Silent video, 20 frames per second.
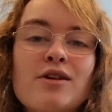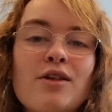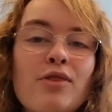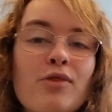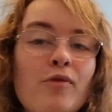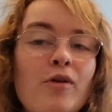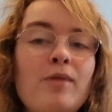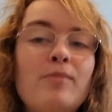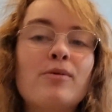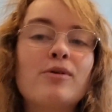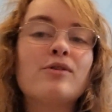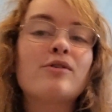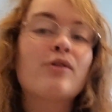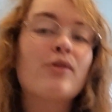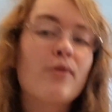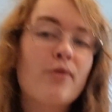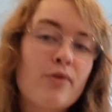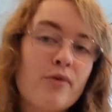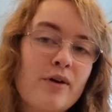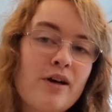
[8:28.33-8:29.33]

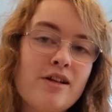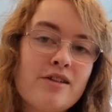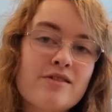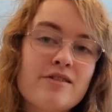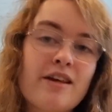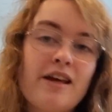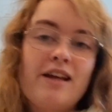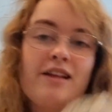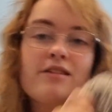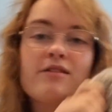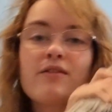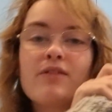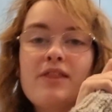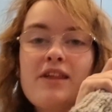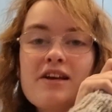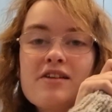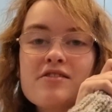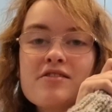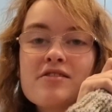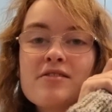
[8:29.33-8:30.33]
3.3 skeins of
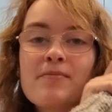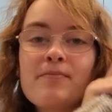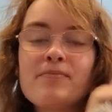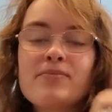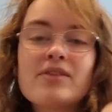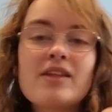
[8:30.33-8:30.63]
this.